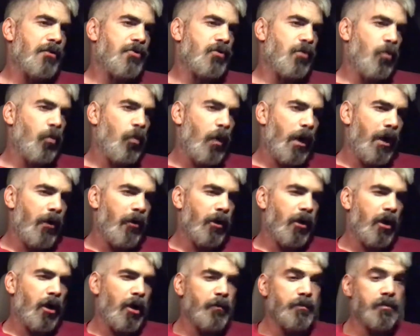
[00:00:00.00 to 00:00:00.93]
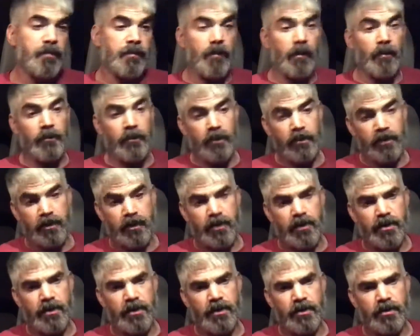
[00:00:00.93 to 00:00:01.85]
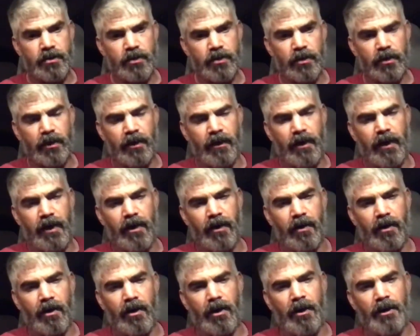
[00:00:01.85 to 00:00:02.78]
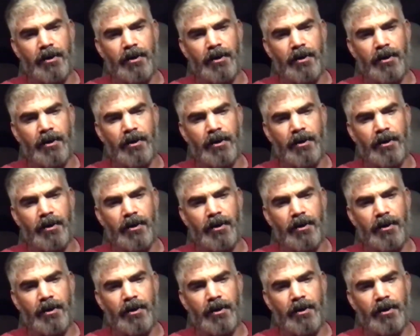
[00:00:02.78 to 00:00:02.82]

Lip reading: to where it comes from, it's certainly there.